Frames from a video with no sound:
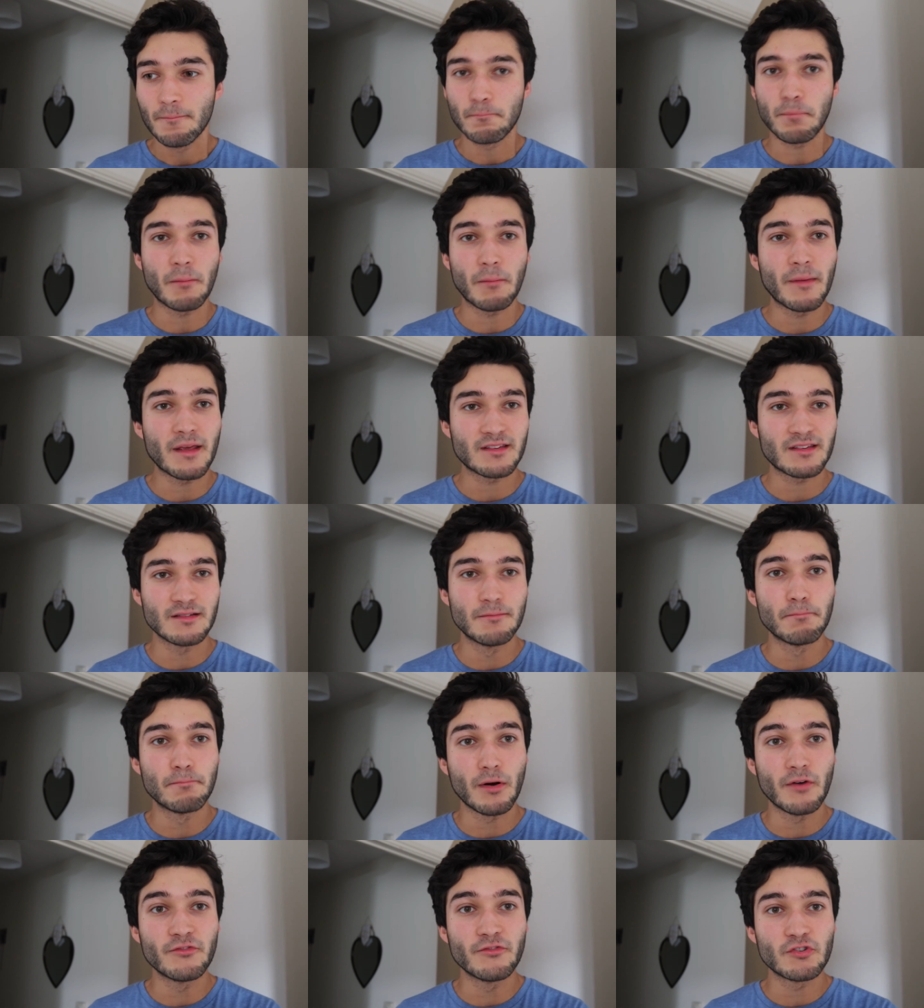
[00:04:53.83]
buttmates
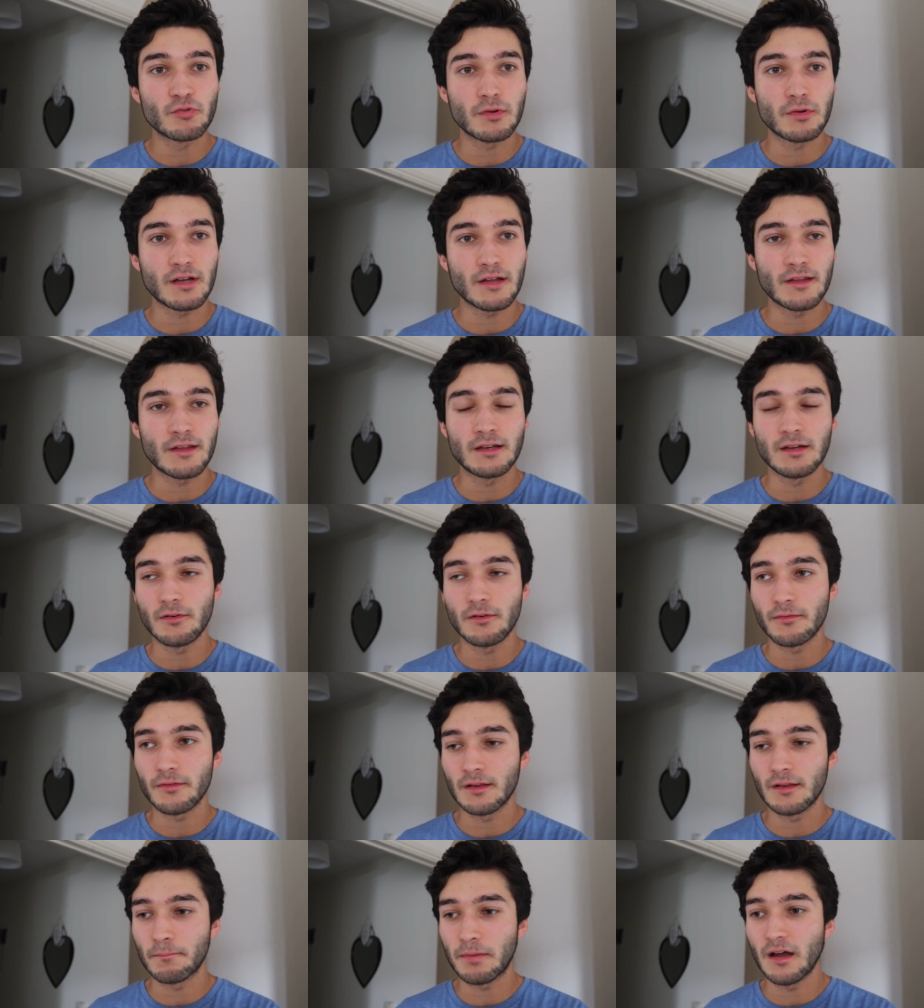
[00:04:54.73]
and bonds were like the little
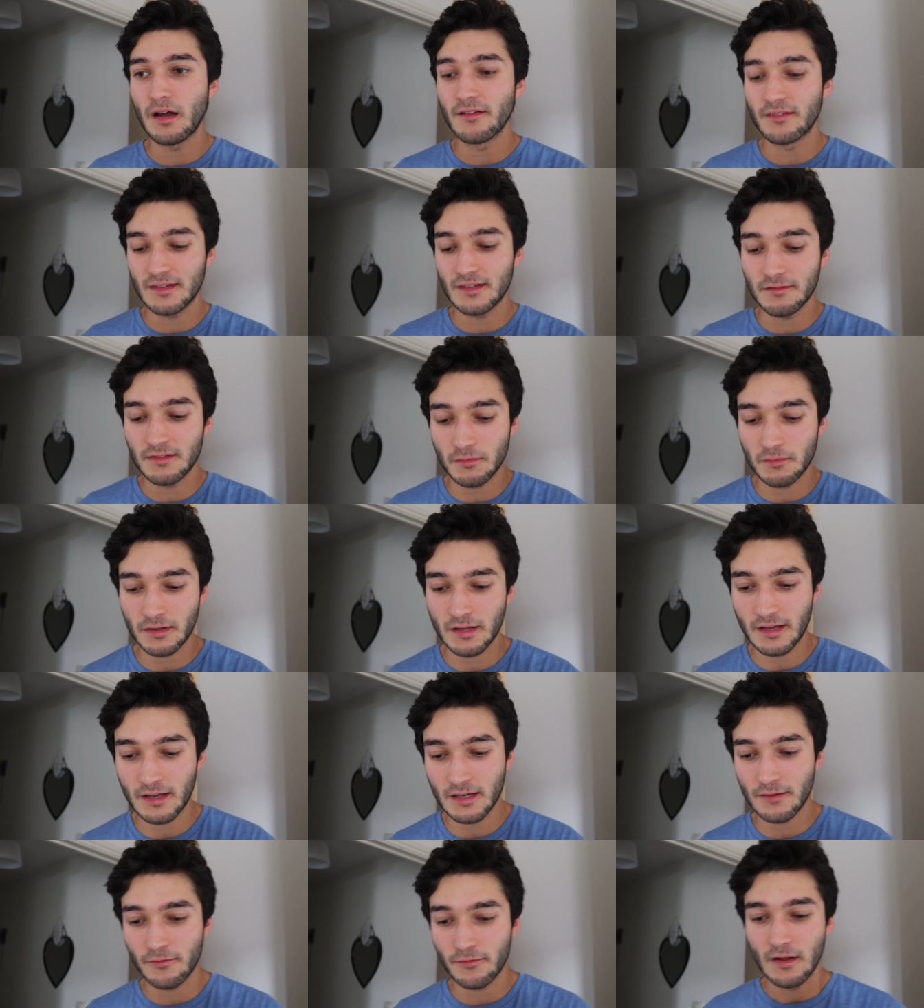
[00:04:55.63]
the birds and everything when they
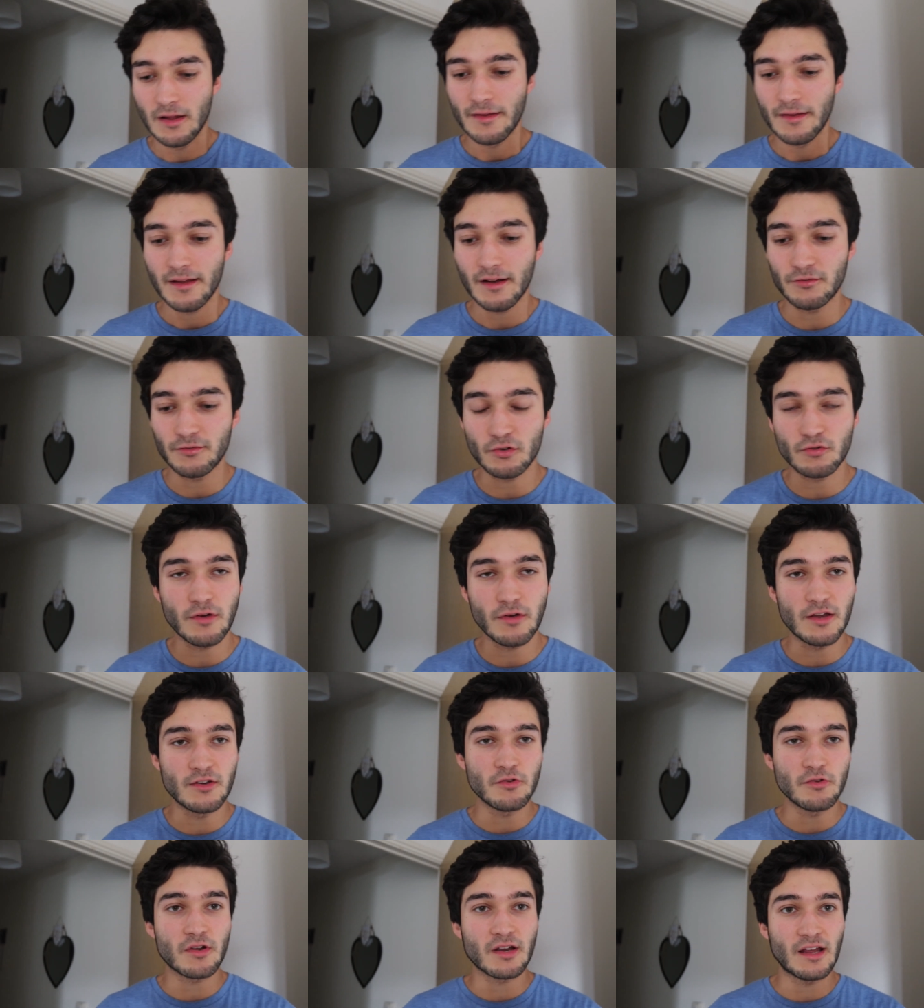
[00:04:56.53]
kind of have to create
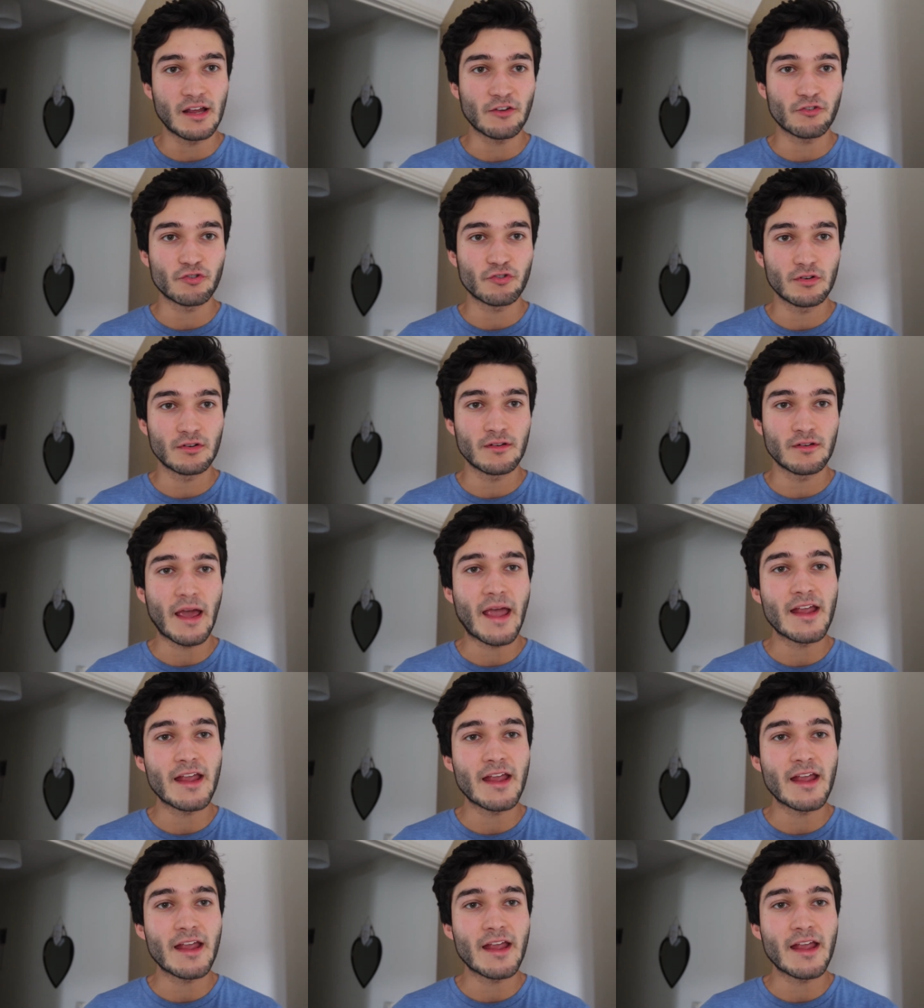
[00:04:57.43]
a new connection.